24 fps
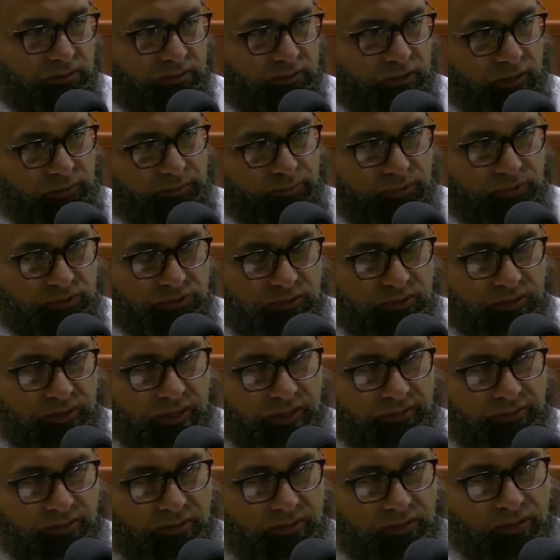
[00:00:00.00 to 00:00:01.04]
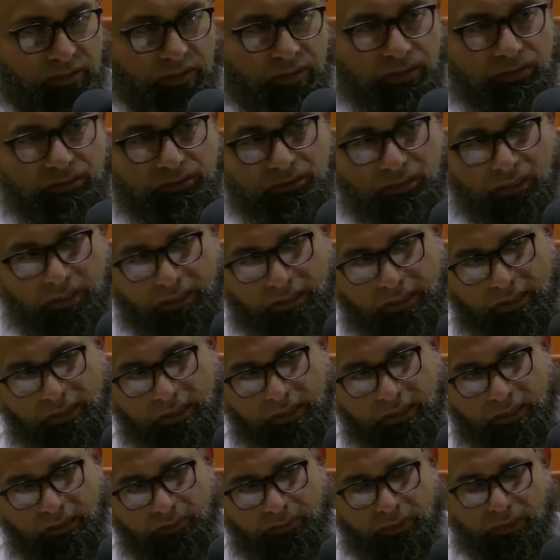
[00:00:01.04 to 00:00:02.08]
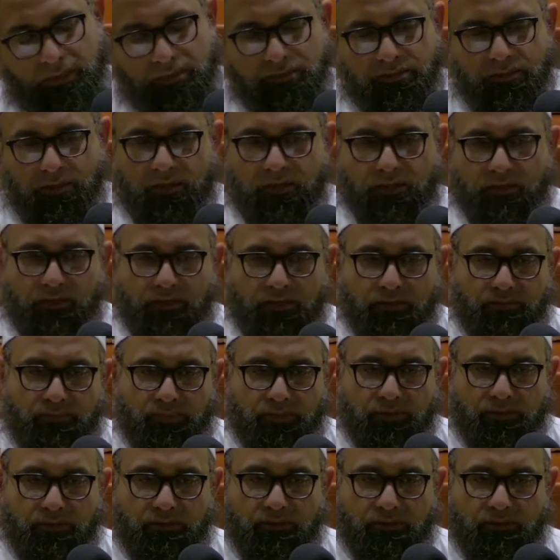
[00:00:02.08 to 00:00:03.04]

coupled together. Targheeb and tarheeb.